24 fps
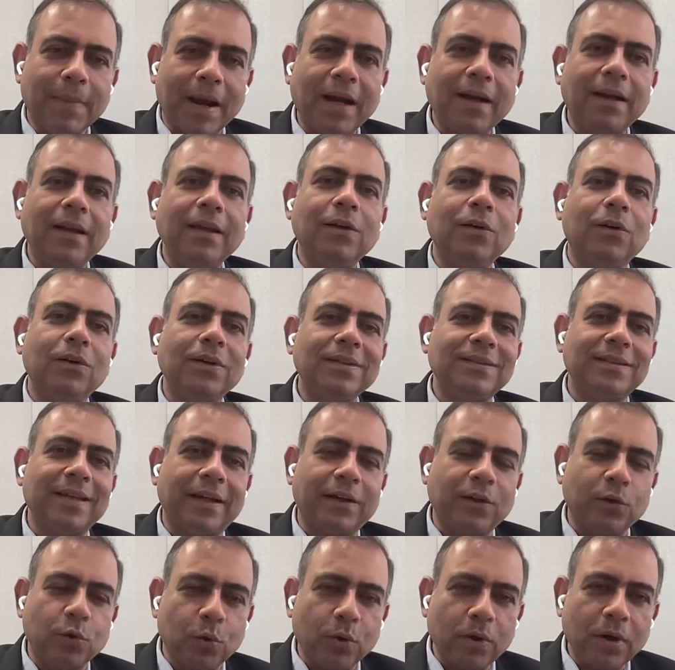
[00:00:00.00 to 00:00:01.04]
thematic or a
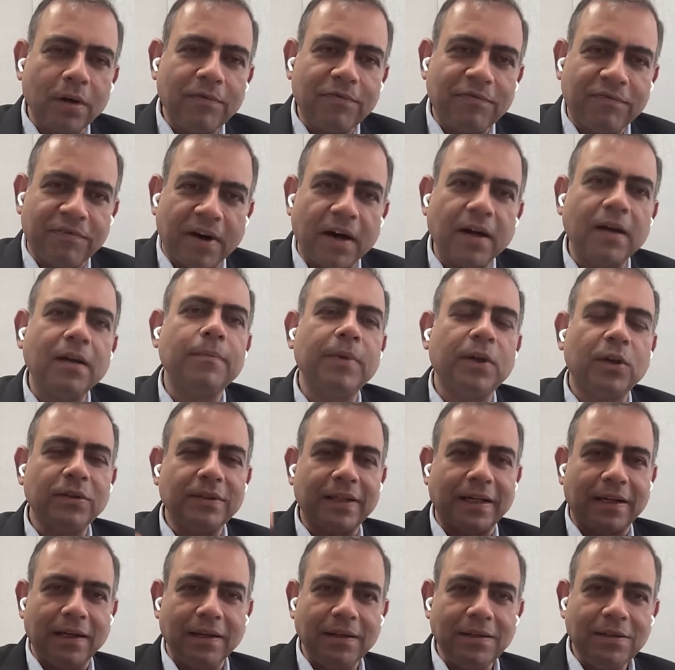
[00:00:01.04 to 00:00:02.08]
sectoral fund
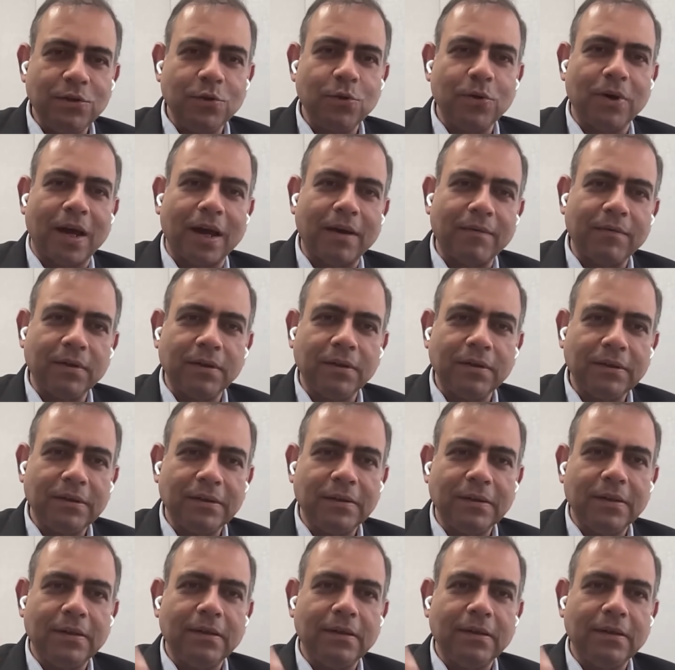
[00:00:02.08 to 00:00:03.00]
because at least you have a